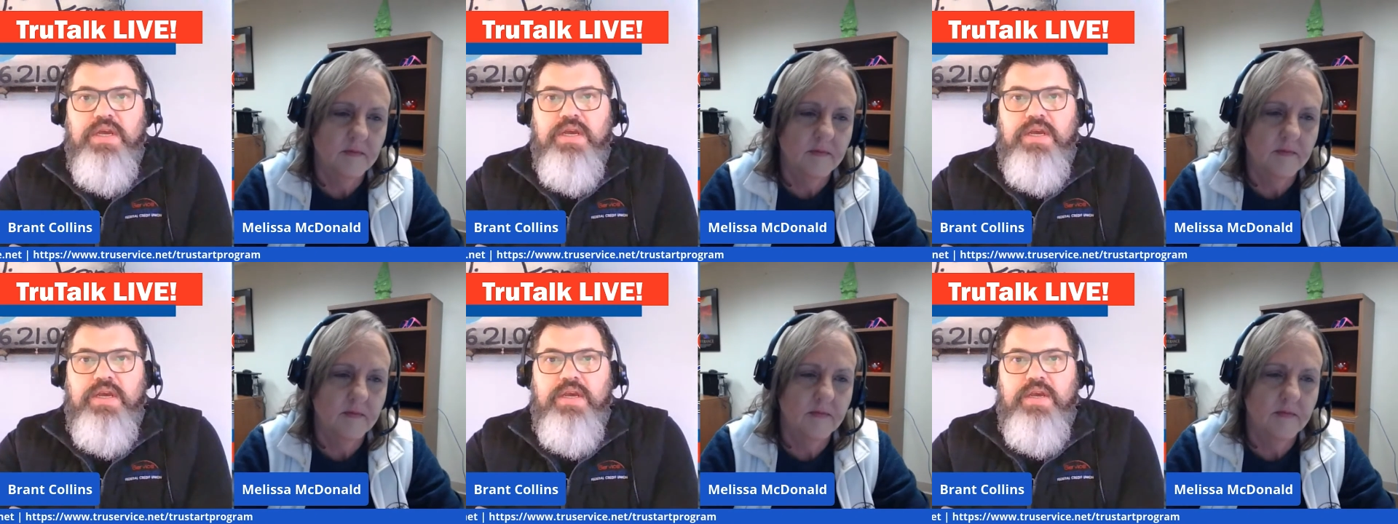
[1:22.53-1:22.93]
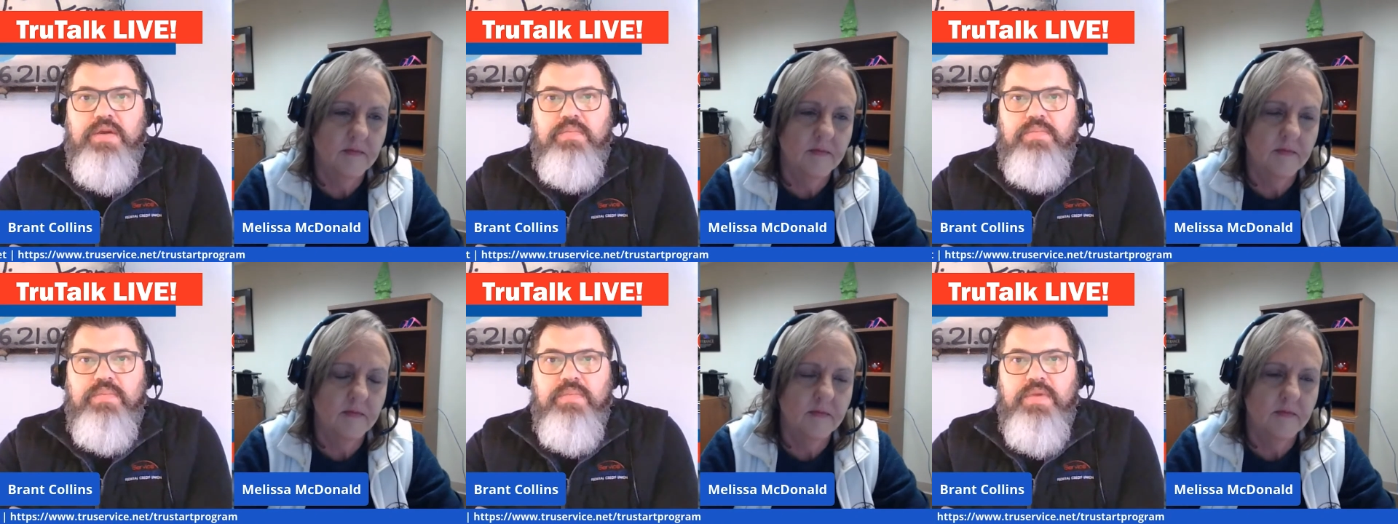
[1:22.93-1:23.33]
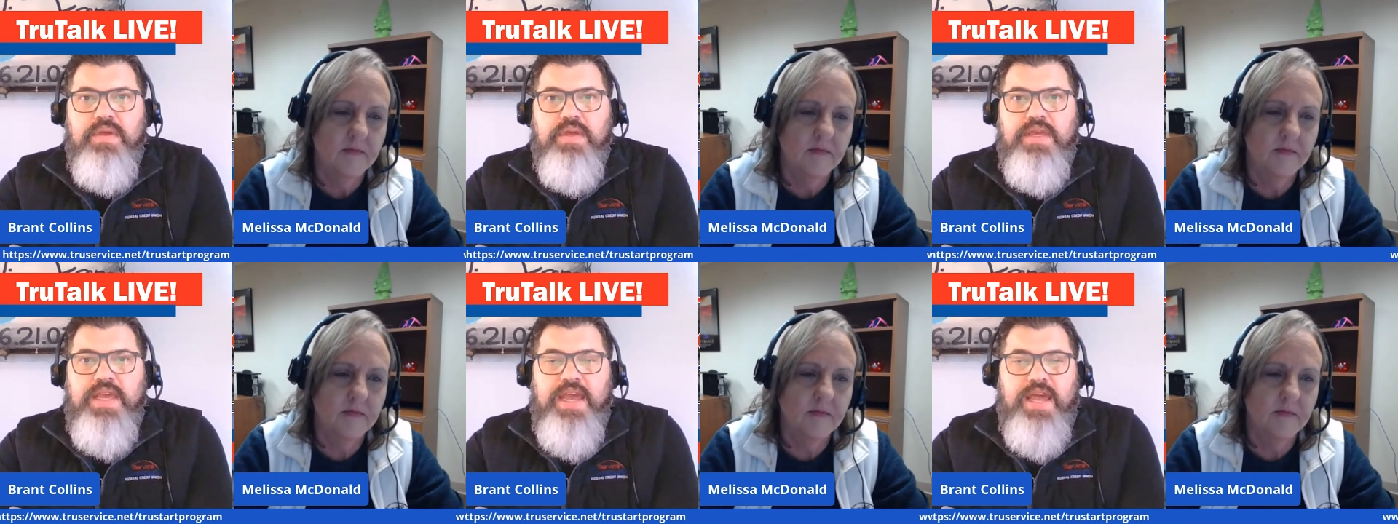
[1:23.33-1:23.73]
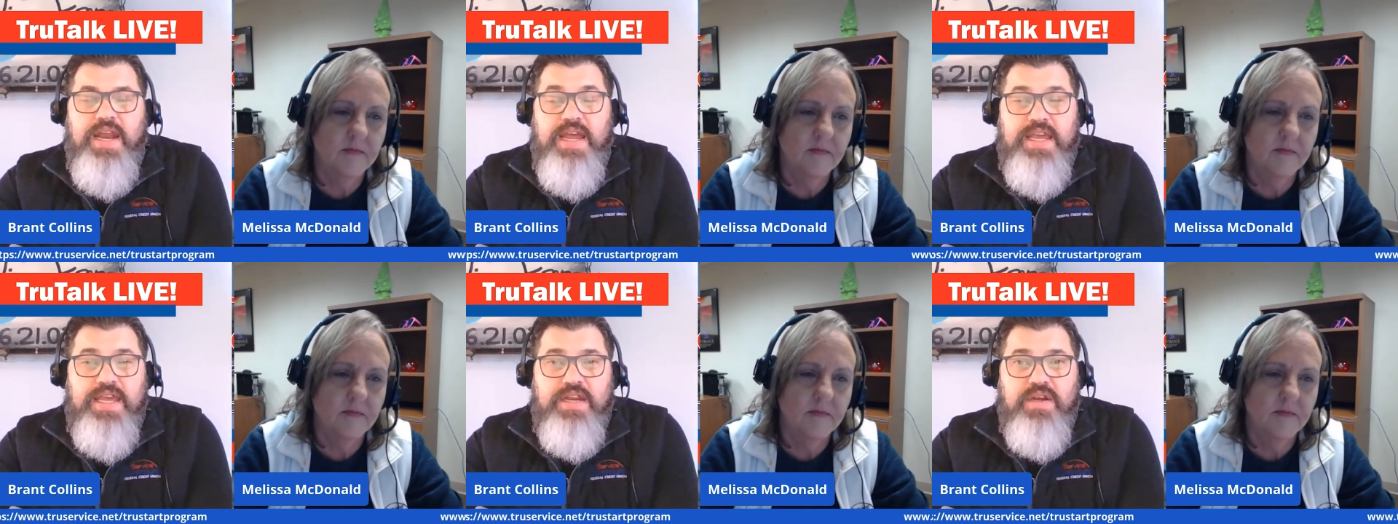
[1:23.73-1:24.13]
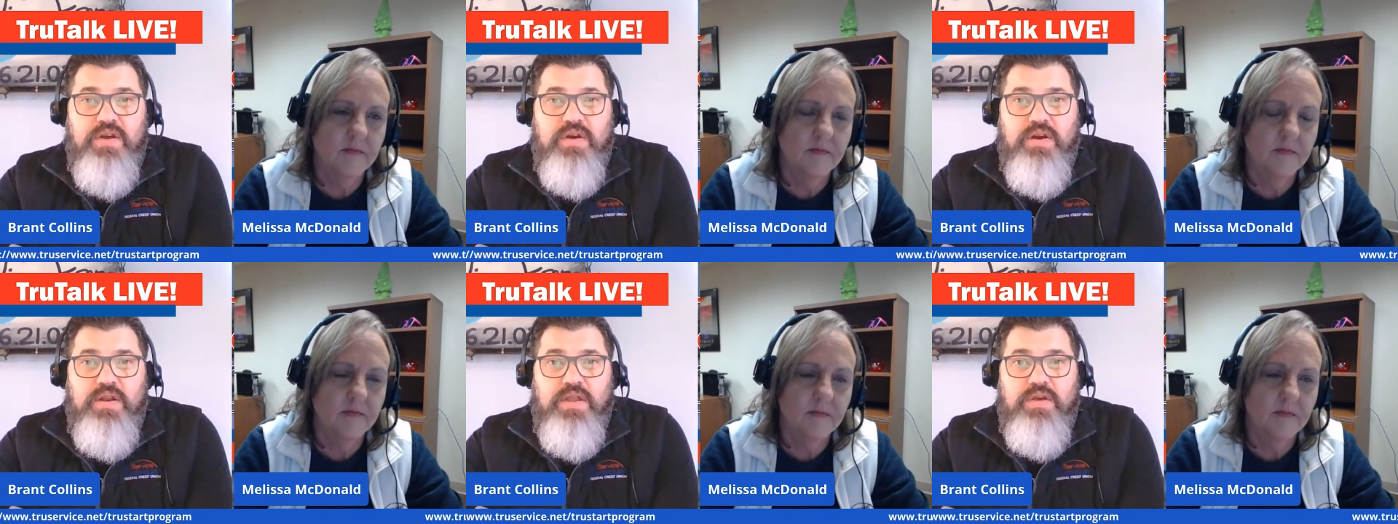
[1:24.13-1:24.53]
Speaker 1: Um, can I get a
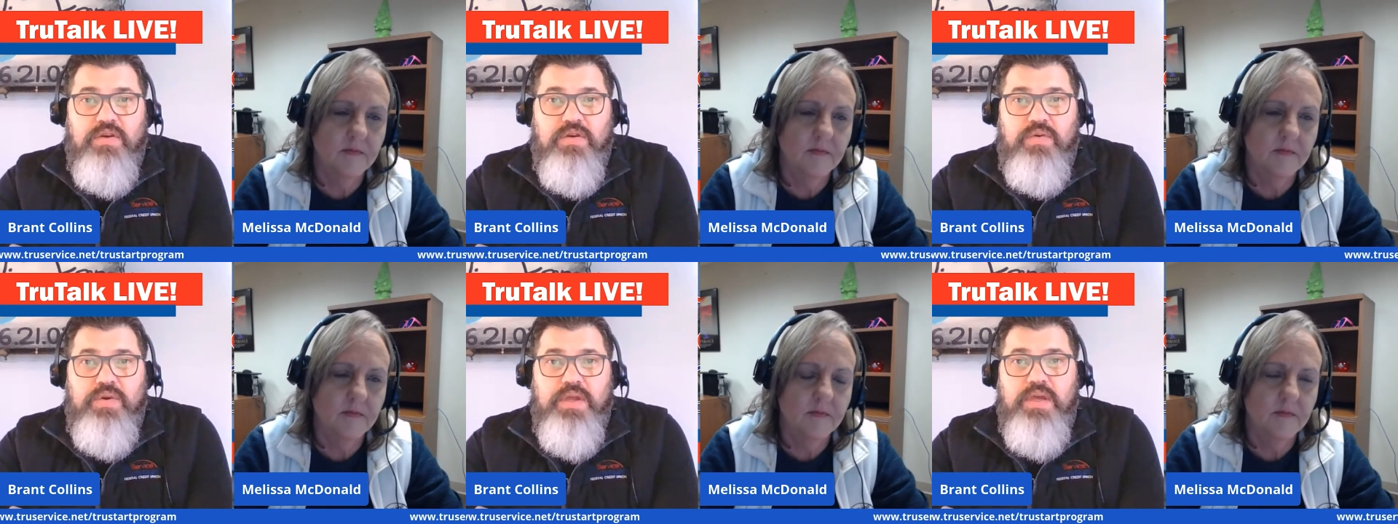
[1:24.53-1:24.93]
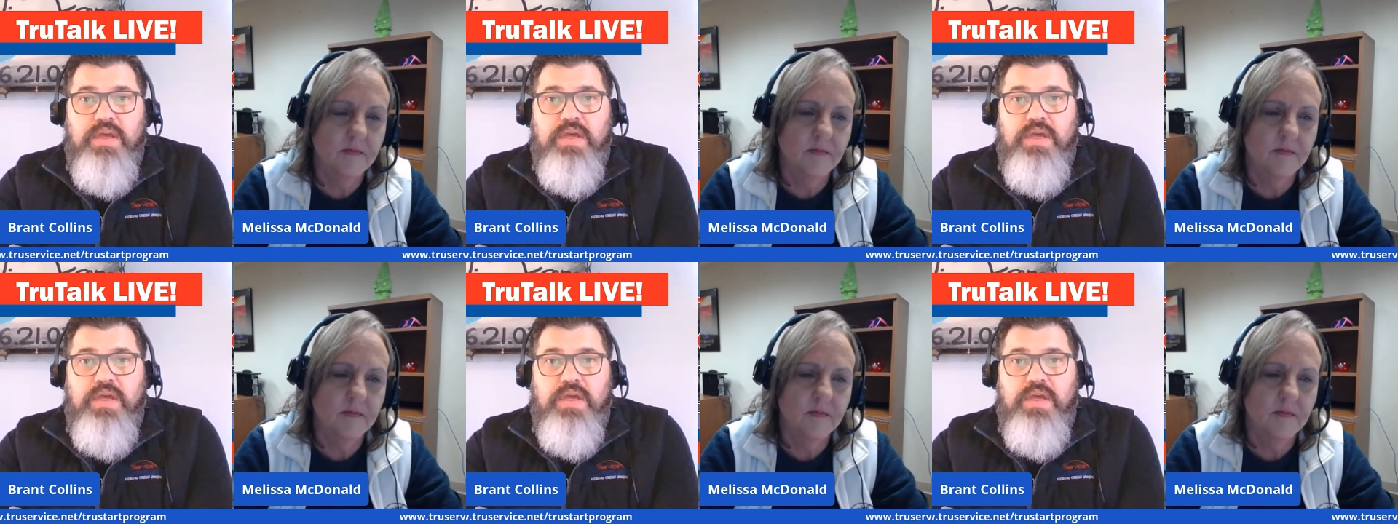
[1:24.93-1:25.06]
car loan?